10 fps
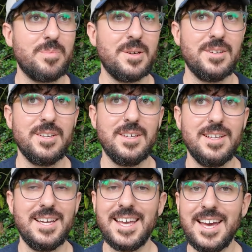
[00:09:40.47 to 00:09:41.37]
But
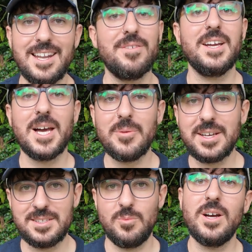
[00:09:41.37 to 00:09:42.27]
again, if you're
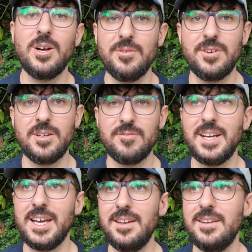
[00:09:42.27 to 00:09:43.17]
going somewhere over and over
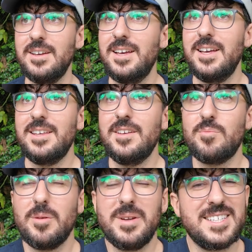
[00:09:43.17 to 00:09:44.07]
again,
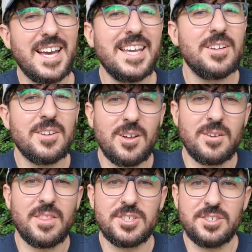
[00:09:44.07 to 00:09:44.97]
you've probably taken a
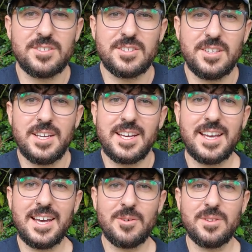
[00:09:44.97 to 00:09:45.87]
lot of the shots that you
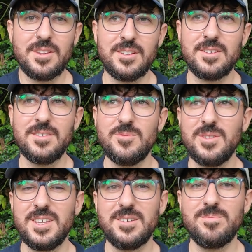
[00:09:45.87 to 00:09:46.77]
can get with your
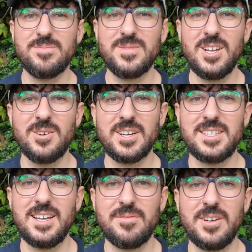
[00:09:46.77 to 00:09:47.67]
longer
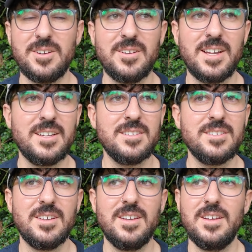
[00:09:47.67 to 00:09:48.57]
telephoto lens.